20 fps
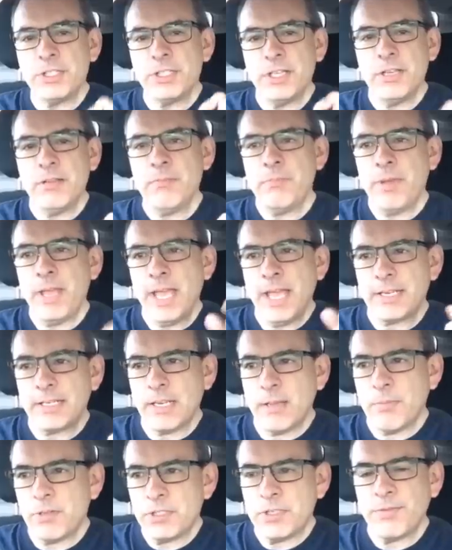that's how
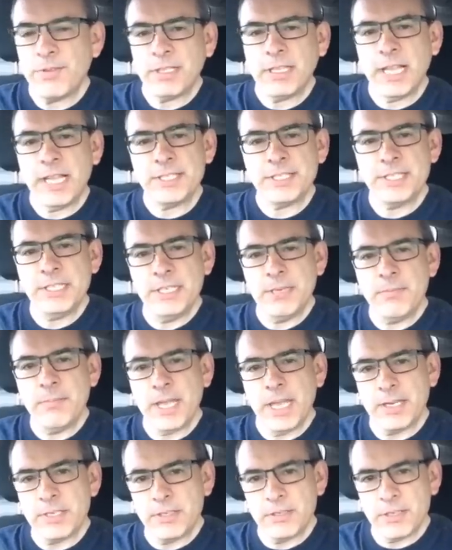much impact, how much of a
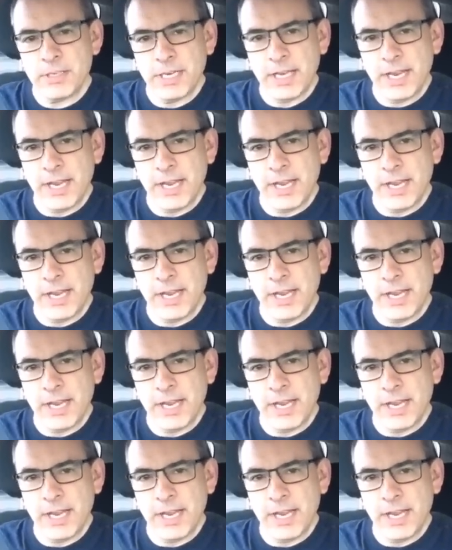lasting